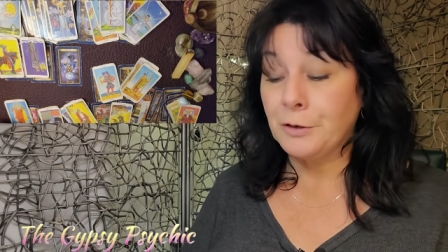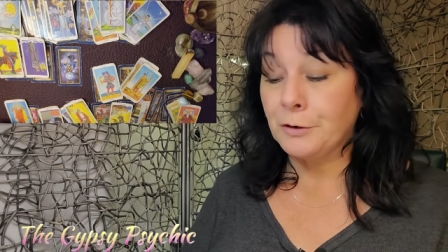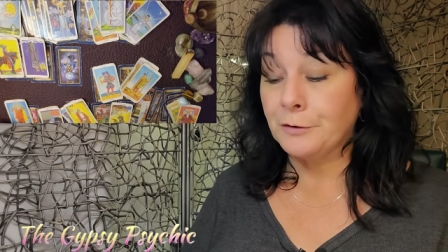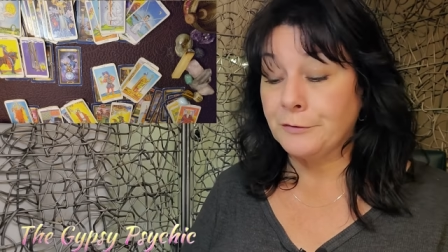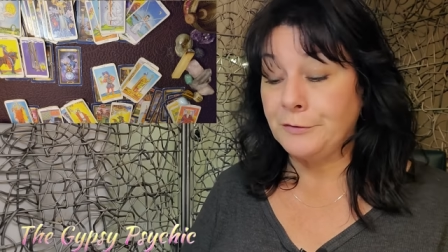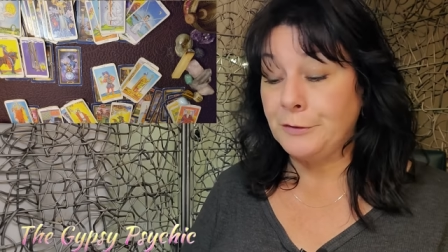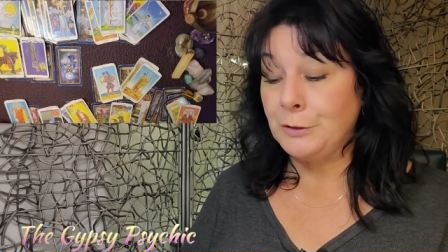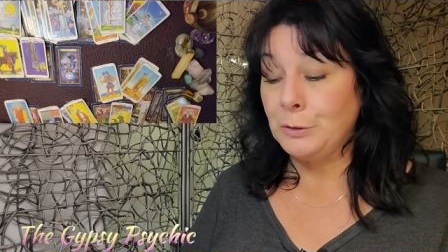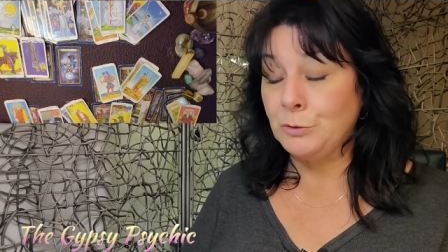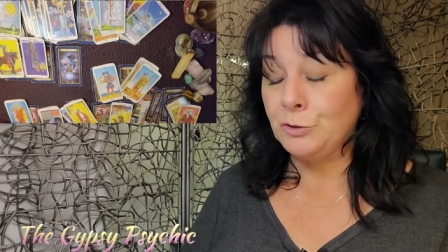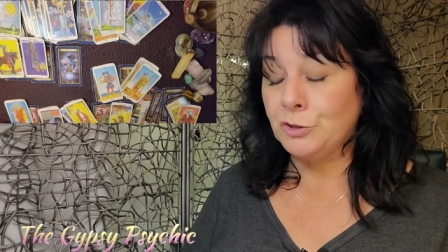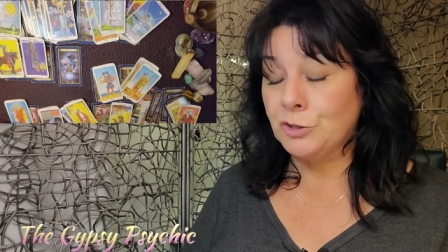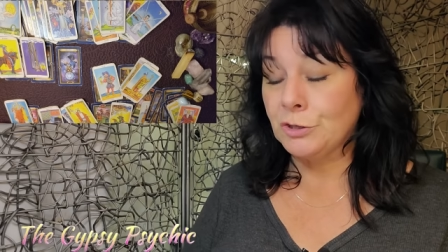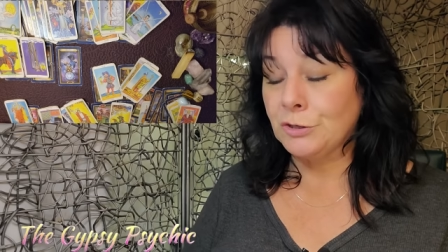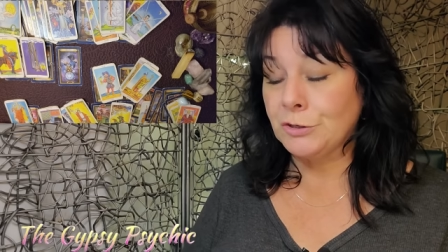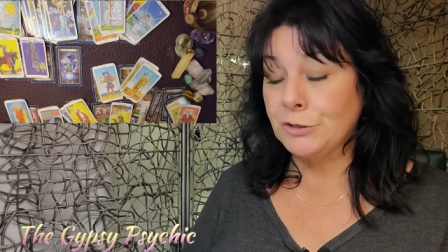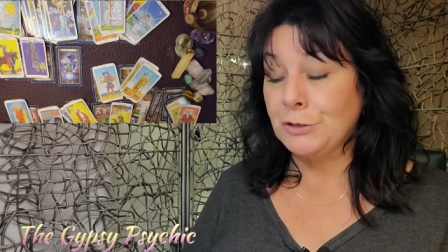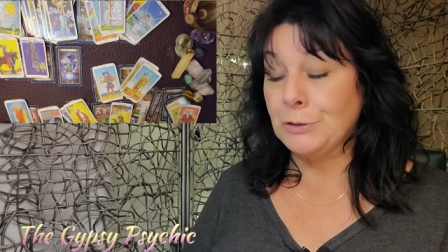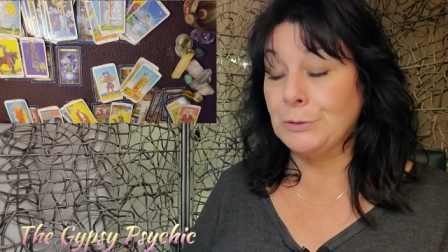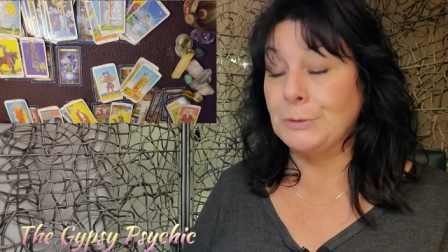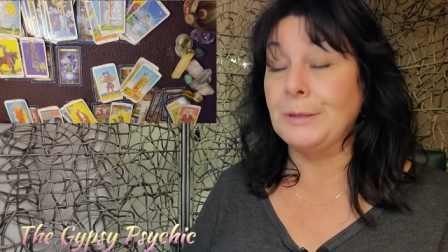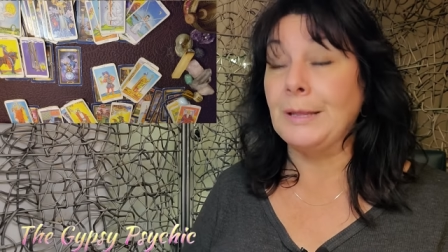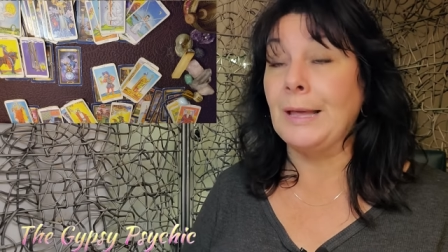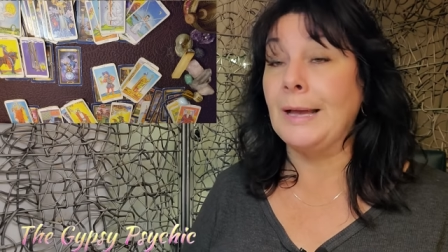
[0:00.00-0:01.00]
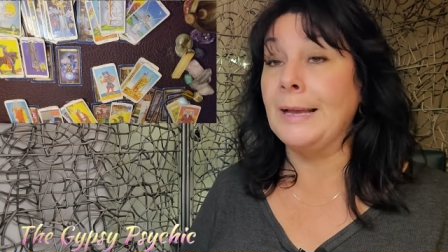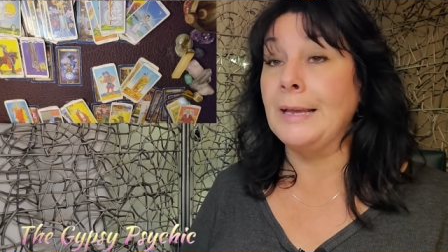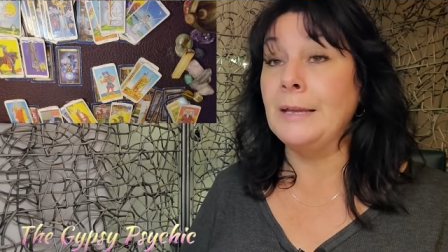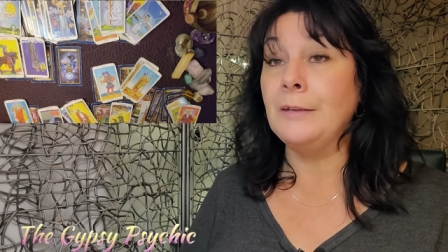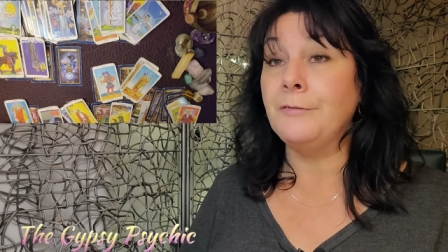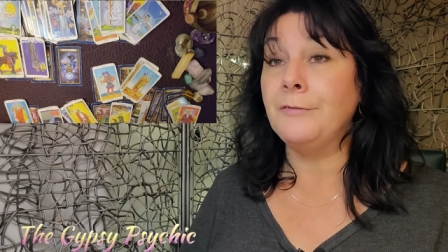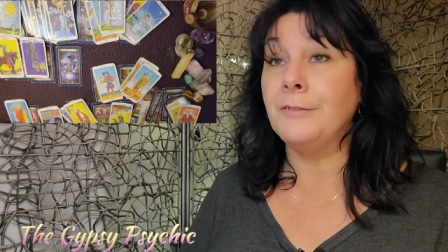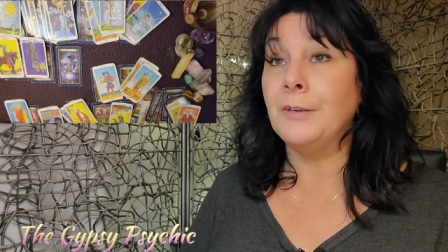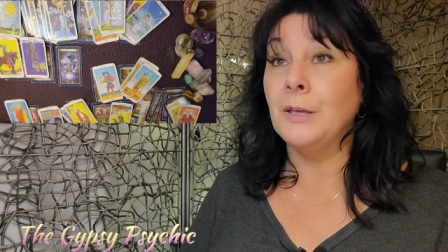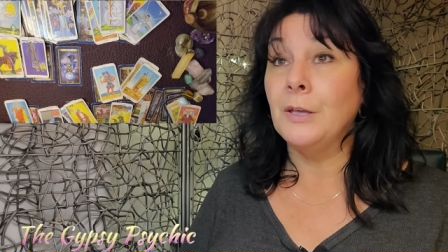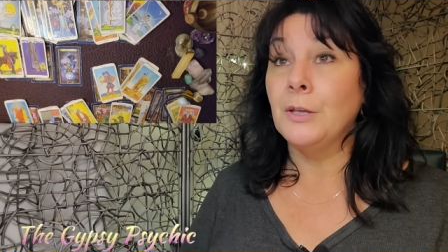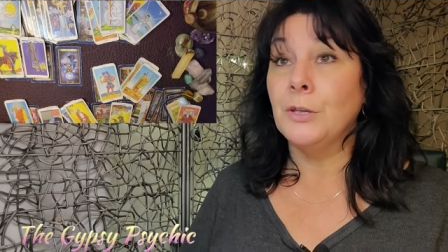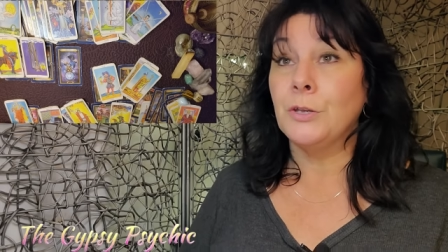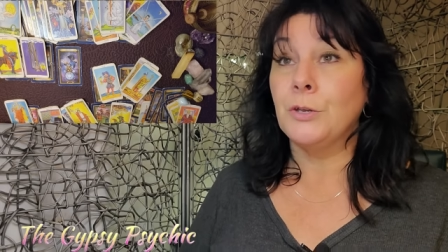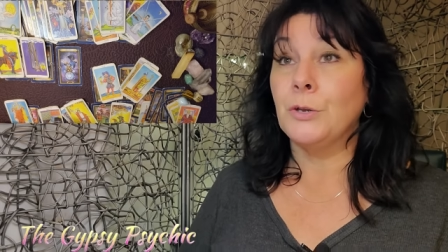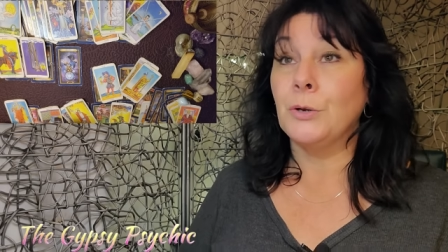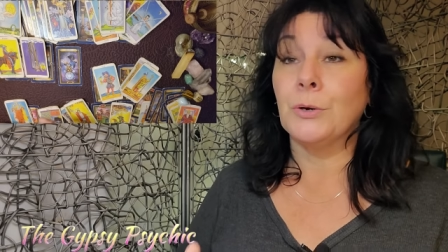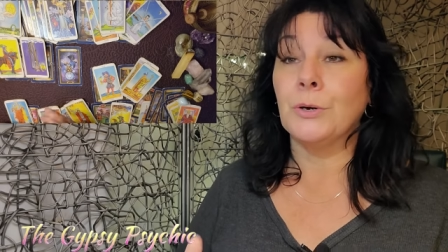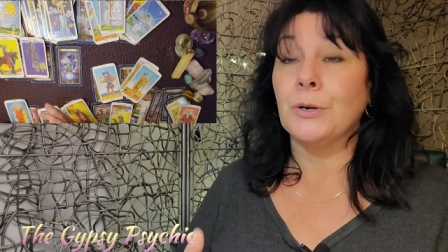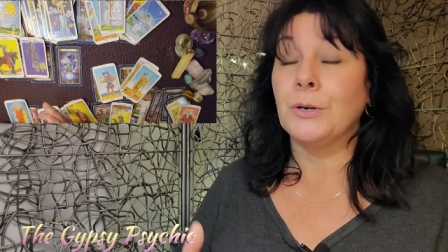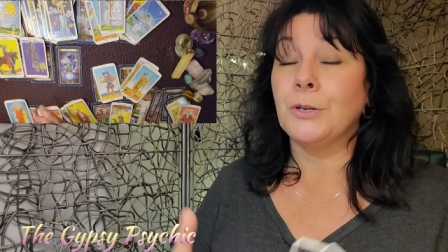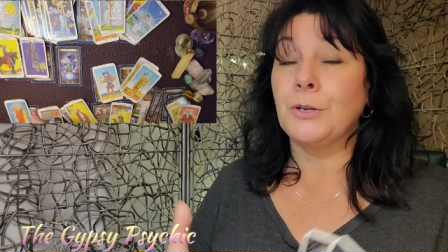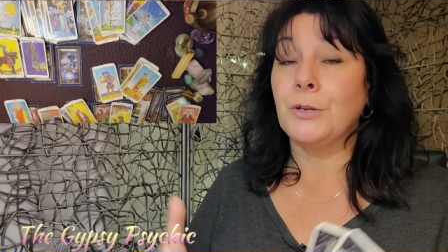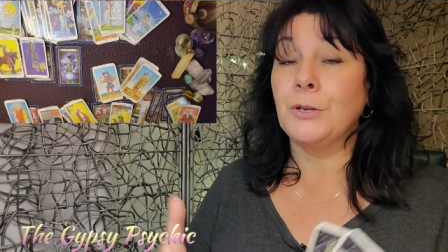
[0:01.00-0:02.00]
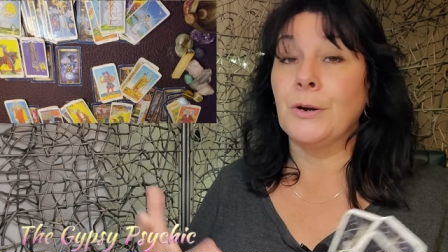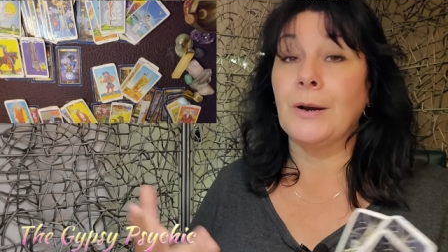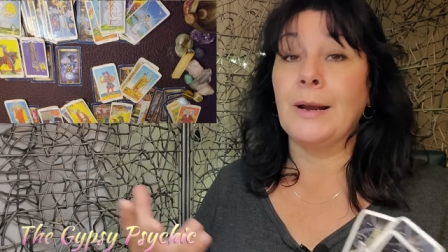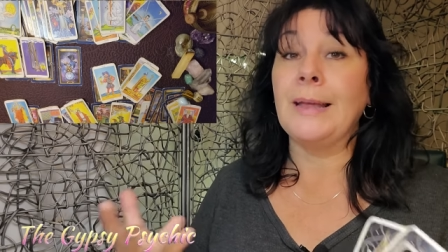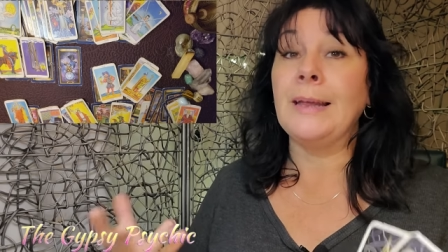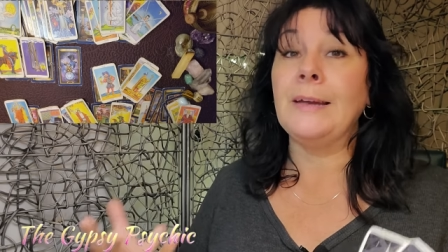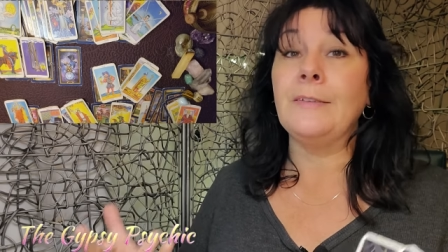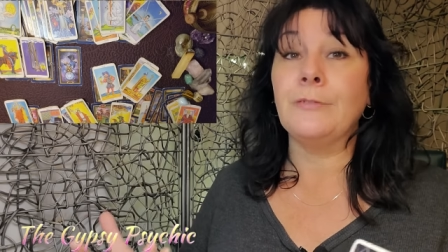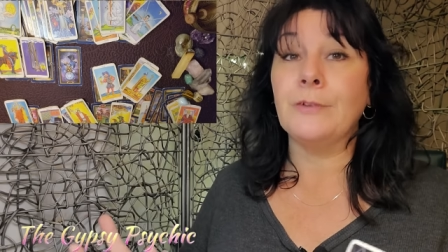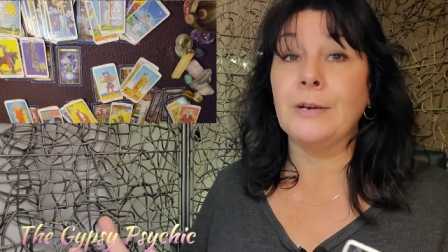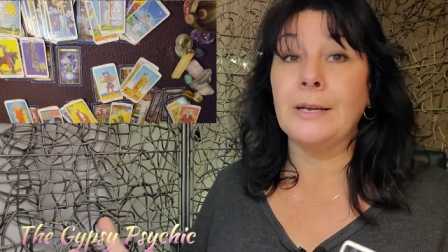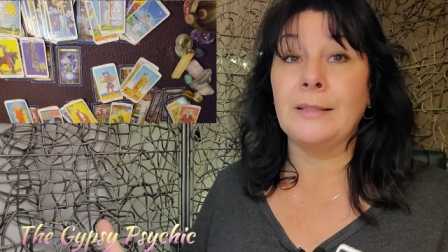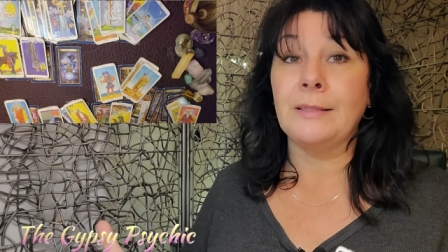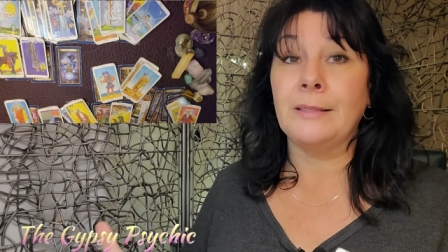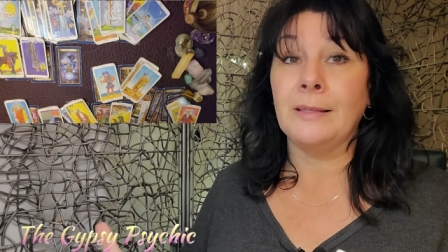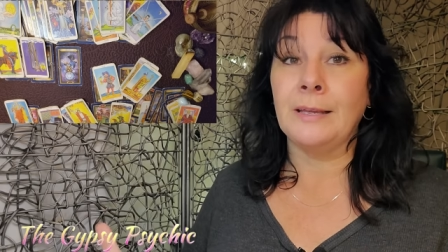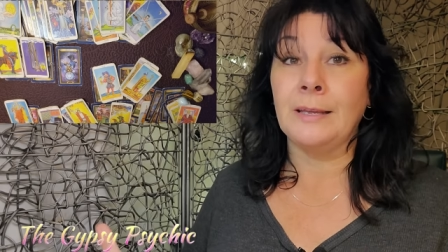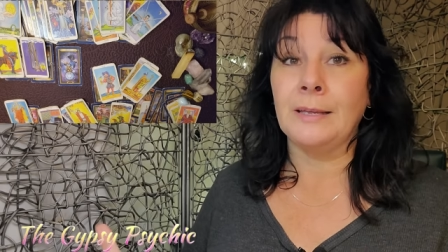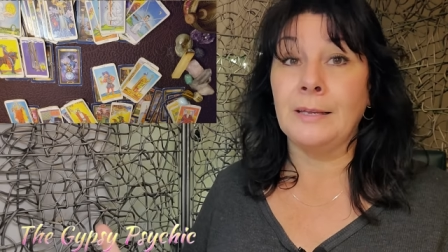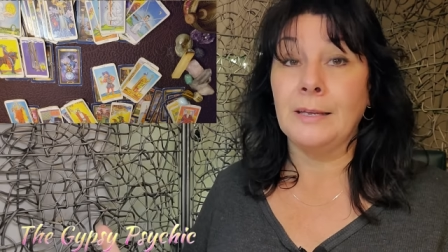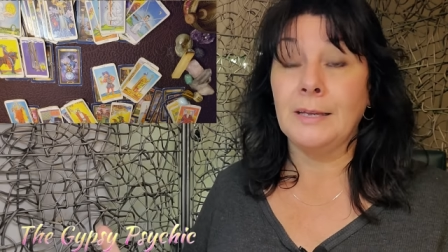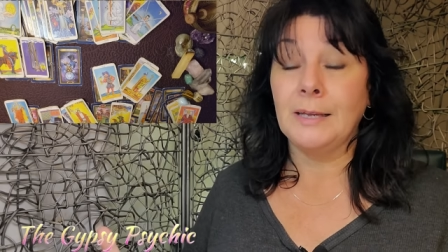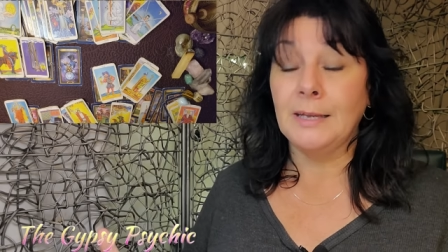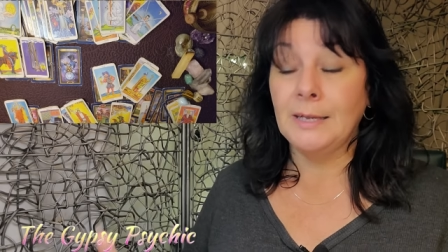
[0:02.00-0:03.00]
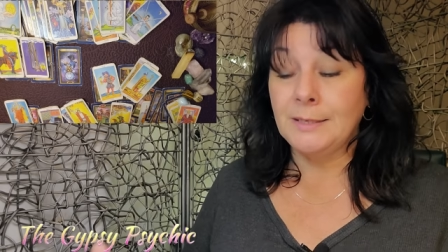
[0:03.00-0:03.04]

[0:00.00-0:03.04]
your future, your life, your, your everything.